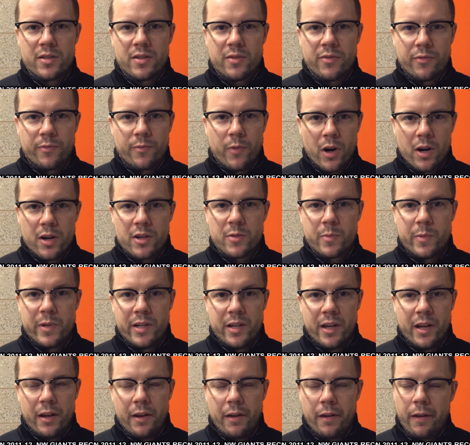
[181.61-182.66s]
as far as we
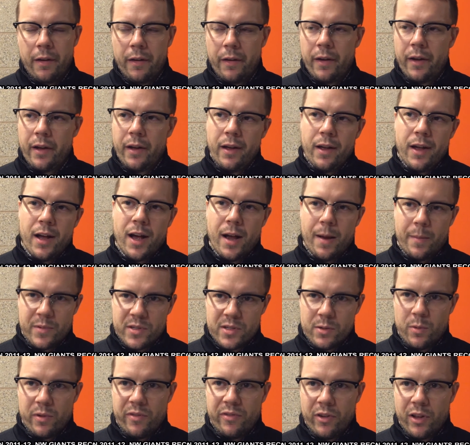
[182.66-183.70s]
did.
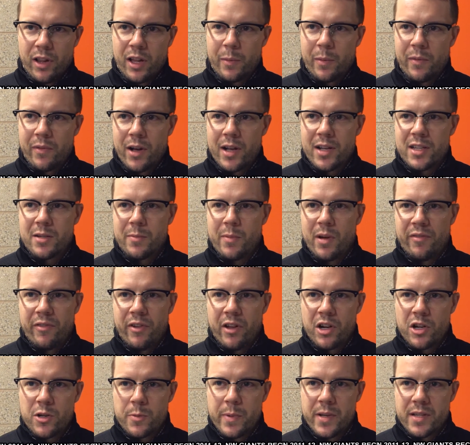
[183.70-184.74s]
So we feel like we've got some
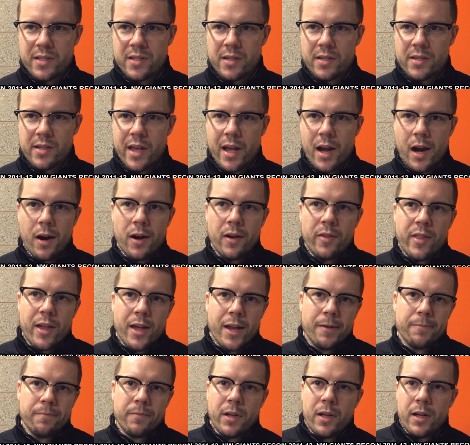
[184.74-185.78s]
unfinished business there. And
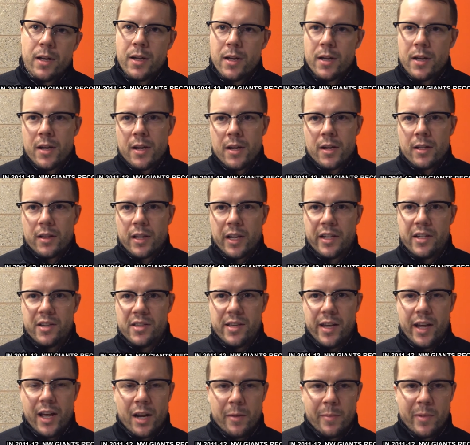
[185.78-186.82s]
then, like you
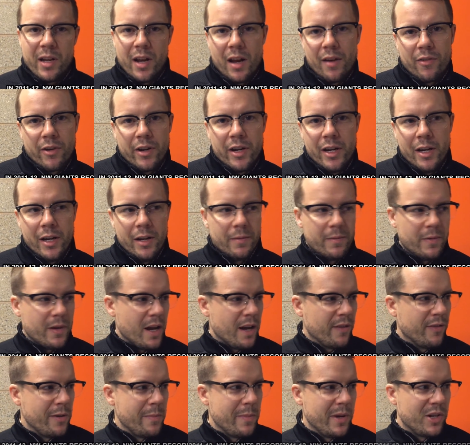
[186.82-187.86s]
said, every
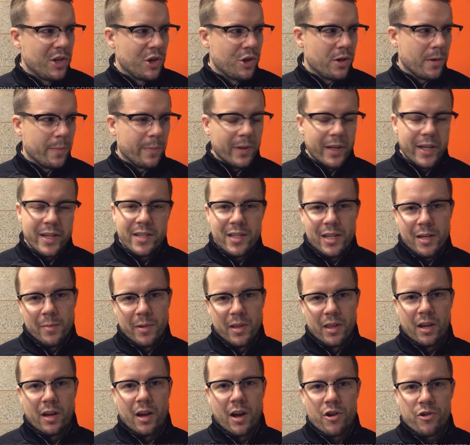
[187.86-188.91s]
midget AAA team
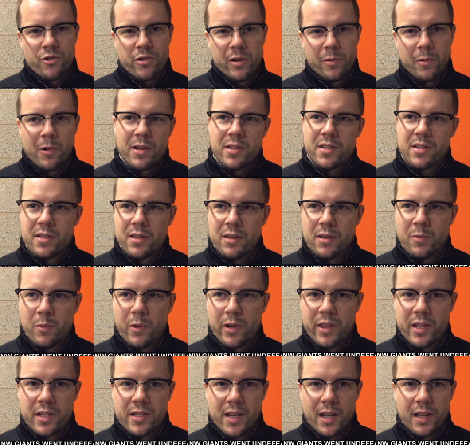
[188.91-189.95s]
in the country wants to
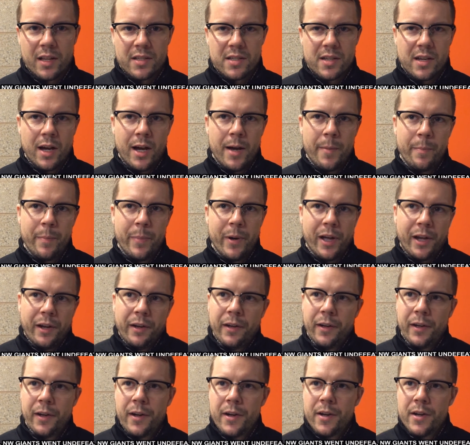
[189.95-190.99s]
win the TELUS Cup, but
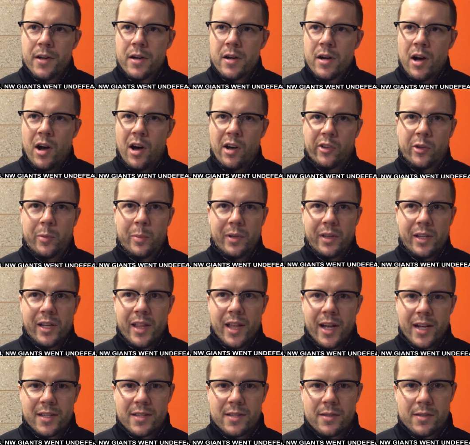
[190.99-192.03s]
ultimately
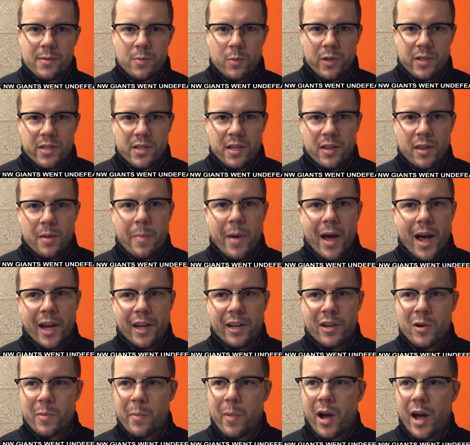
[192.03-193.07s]
that's what's in the back
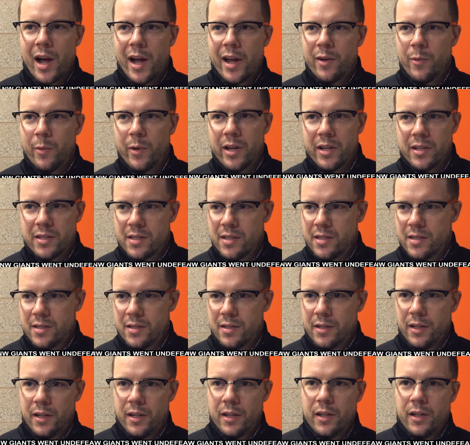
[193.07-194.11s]
of your mind when it's,
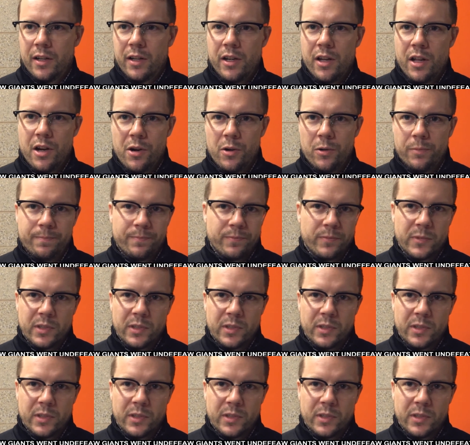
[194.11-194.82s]
a